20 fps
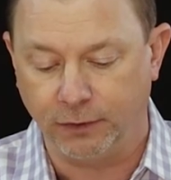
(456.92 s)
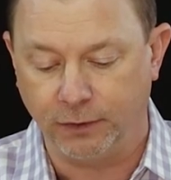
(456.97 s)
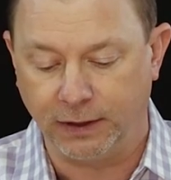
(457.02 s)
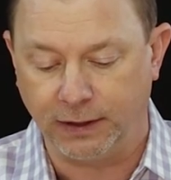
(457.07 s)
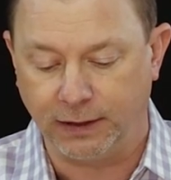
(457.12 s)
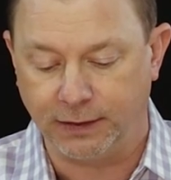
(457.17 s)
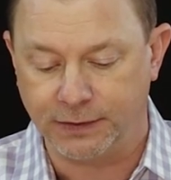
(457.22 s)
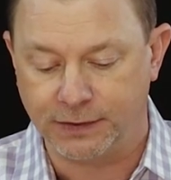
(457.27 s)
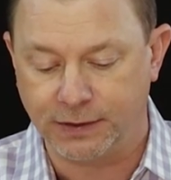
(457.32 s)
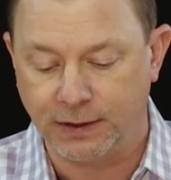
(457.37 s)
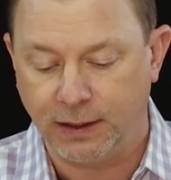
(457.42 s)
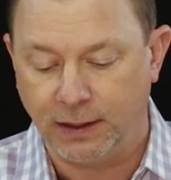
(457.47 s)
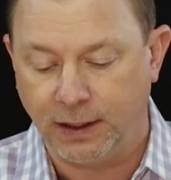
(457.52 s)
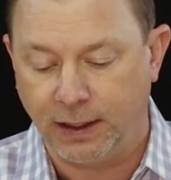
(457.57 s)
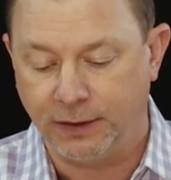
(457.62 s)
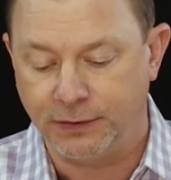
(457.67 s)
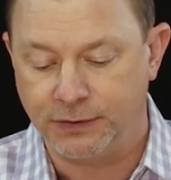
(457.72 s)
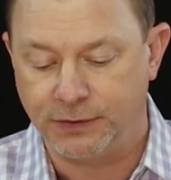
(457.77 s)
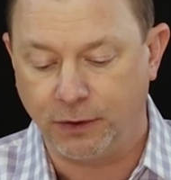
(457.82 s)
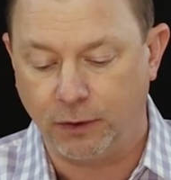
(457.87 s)
ingredients.
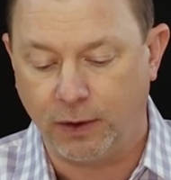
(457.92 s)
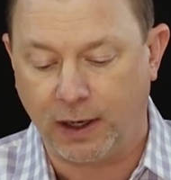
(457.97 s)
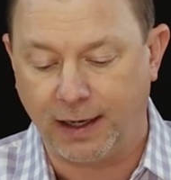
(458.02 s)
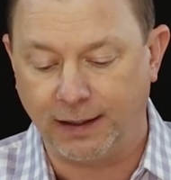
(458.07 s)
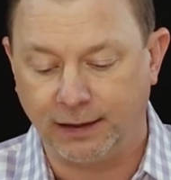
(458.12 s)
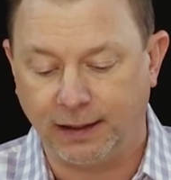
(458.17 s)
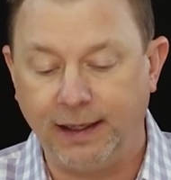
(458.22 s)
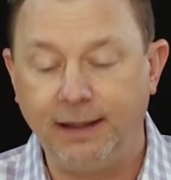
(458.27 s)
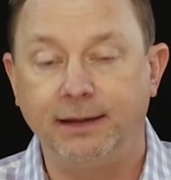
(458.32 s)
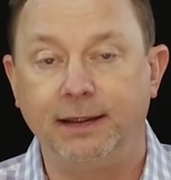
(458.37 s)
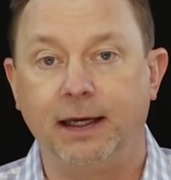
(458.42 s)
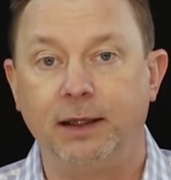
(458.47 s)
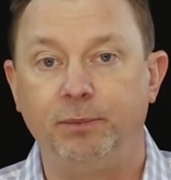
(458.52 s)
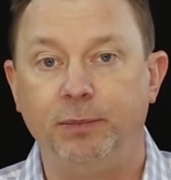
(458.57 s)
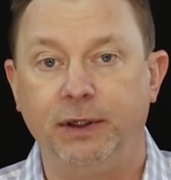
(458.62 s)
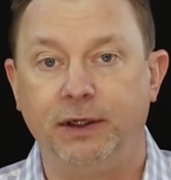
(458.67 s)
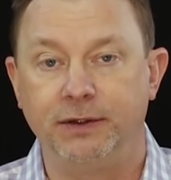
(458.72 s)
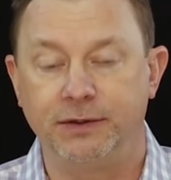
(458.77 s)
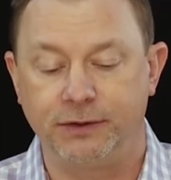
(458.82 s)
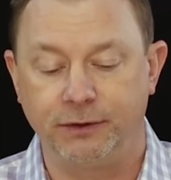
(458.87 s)
And so I like that
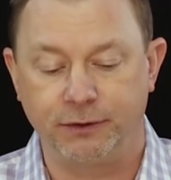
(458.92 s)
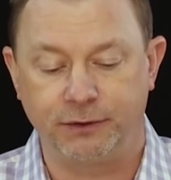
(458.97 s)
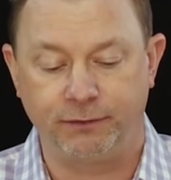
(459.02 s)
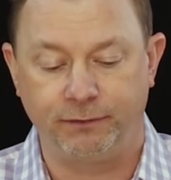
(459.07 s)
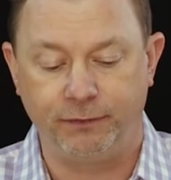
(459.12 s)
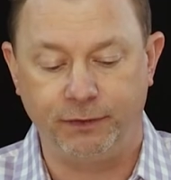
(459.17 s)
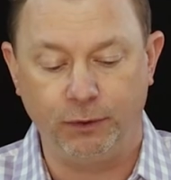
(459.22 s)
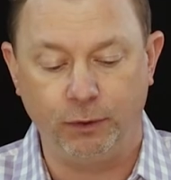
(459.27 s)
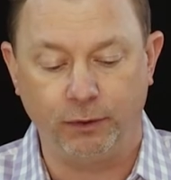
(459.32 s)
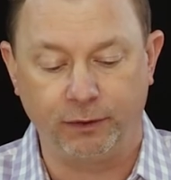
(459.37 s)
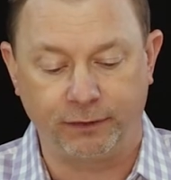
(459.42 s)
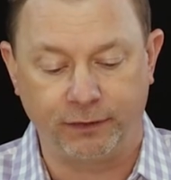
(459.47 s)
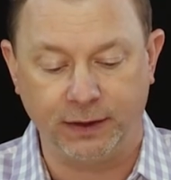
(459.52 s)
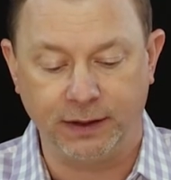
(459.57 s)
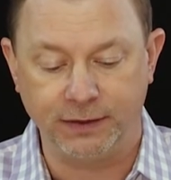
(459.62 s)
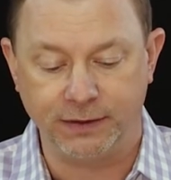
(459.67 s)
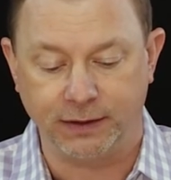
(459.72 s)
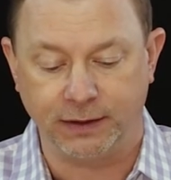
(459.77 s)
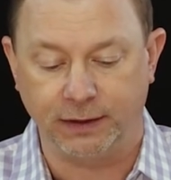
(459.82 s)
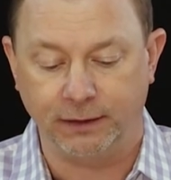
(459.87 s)
because there's fewer
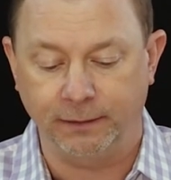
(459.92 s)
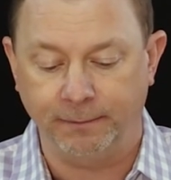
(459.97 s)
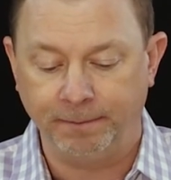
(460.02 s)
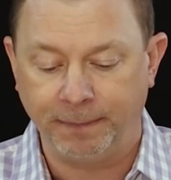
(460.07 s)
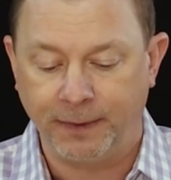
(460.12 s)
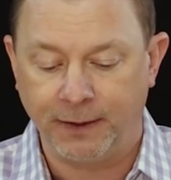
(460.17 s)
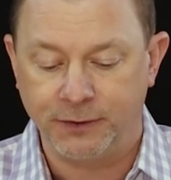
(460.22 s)
things in it.